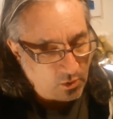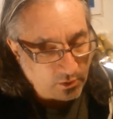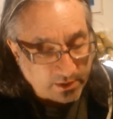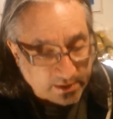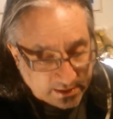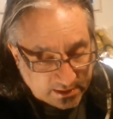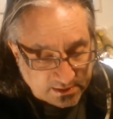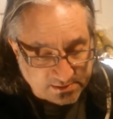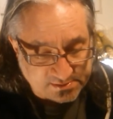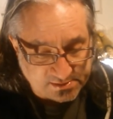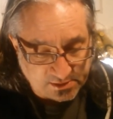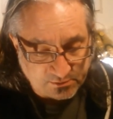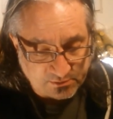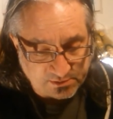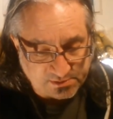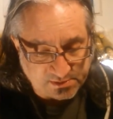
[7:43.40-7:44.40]
or any
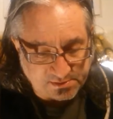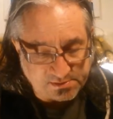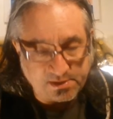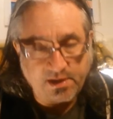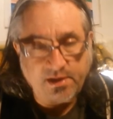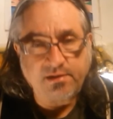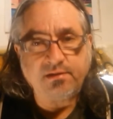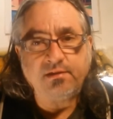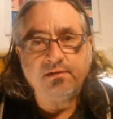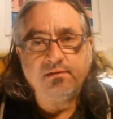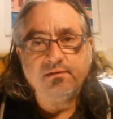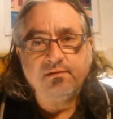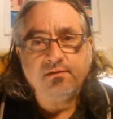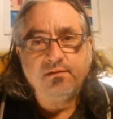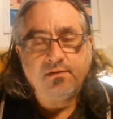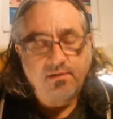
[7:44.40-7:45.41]
secret society.
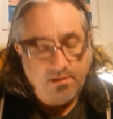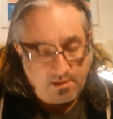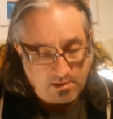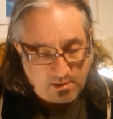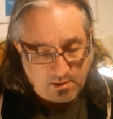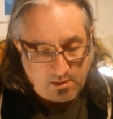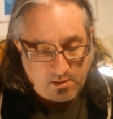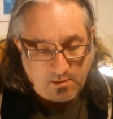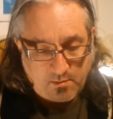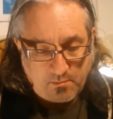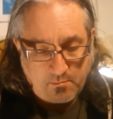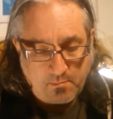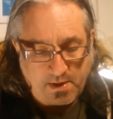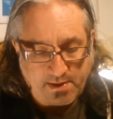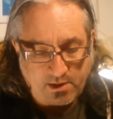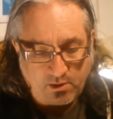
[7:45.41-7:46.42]

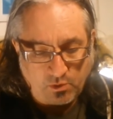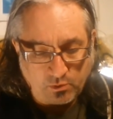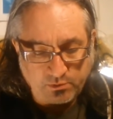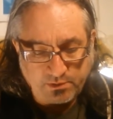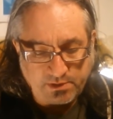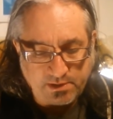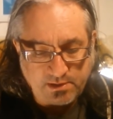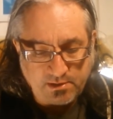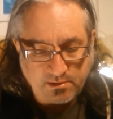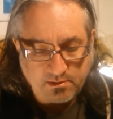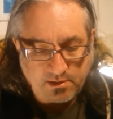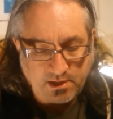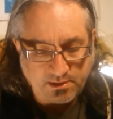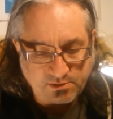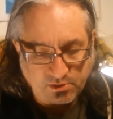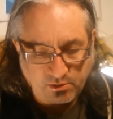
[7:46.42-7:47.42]
My only
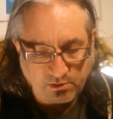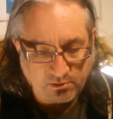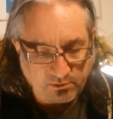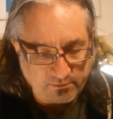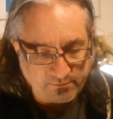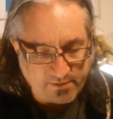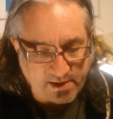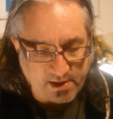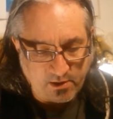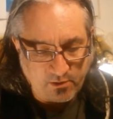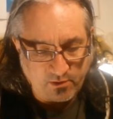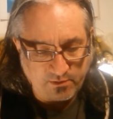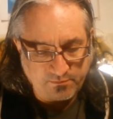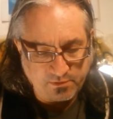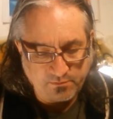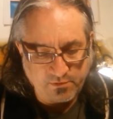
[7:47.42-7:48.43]
eternal vow
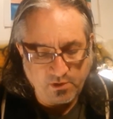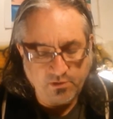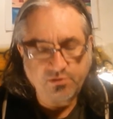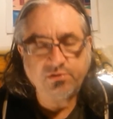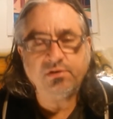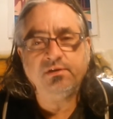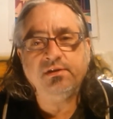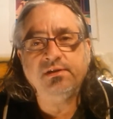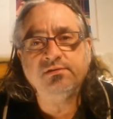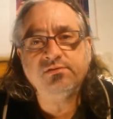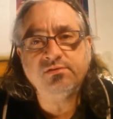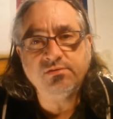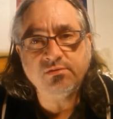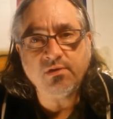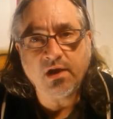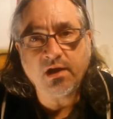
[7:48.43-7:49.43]
of devotion is
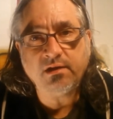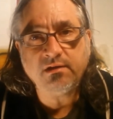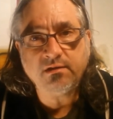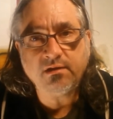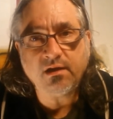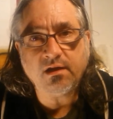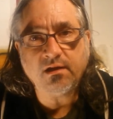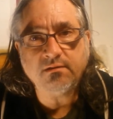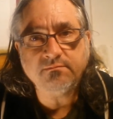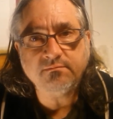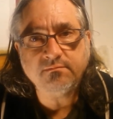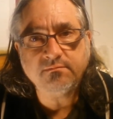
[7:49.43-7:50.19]
to Adi Da.